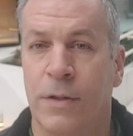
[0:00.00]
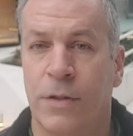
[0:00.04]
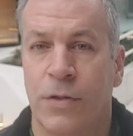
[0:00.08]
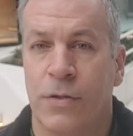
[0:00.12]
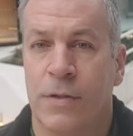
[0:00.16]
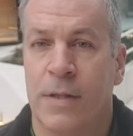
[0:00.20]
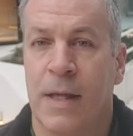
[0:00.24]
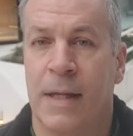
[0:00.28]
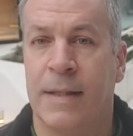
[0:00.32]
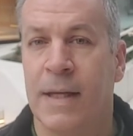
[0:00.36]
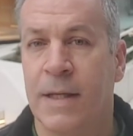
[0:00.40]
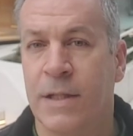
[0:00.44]
They're
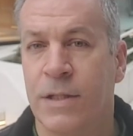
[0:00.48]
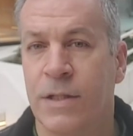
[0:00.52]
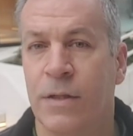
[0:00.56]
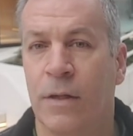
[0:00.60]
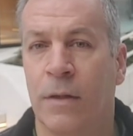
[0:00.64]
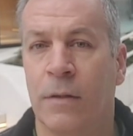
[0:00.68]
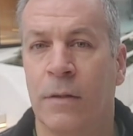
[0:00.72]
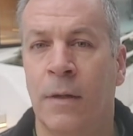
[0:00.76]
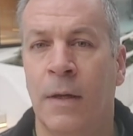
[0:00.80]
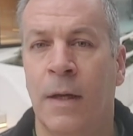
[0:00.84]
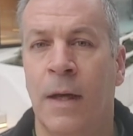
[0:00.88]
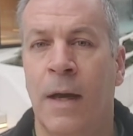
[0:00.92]
just
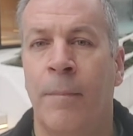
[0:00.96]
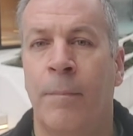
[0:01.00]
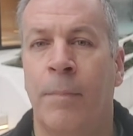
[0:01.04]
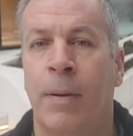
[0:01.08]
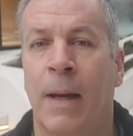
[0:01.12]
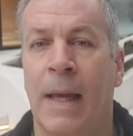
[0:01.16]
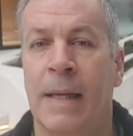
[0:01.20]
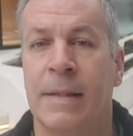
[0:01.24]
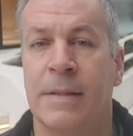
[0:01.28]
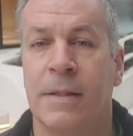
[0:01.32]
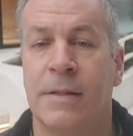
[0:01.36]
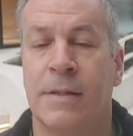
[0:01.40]
additional
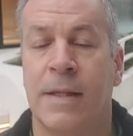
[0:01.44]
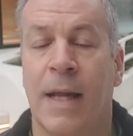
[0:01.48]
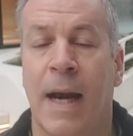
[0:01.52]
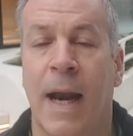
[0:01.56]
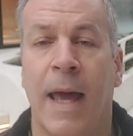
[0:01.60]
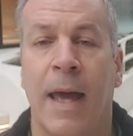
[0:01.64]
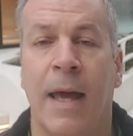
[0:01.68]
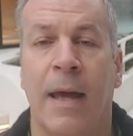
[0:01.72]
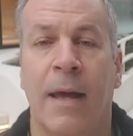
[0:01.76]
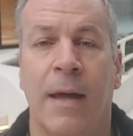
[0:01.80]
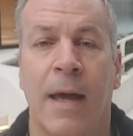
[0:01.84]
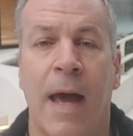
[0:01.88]
places that
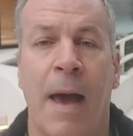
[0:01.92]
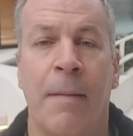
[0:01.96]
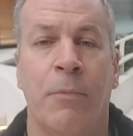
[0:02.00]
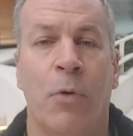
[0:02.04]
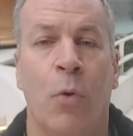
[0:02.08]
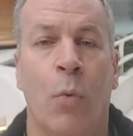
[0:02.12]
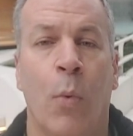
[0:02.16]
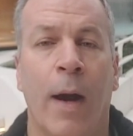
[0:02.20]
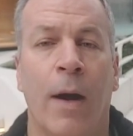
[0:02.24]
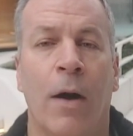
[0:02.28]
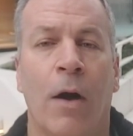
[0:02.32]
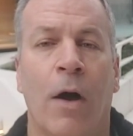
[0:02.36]

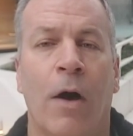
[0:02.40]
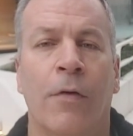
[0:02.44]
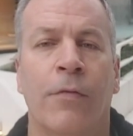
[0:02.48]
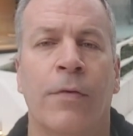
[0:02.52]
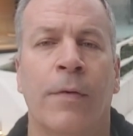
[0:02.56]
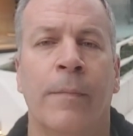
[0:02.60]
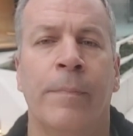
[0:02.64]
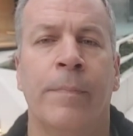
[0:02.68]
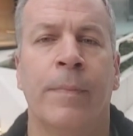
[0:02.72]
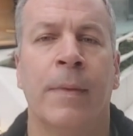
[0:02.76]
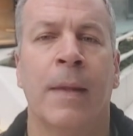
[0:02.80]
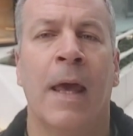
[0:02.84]
I'm aware of.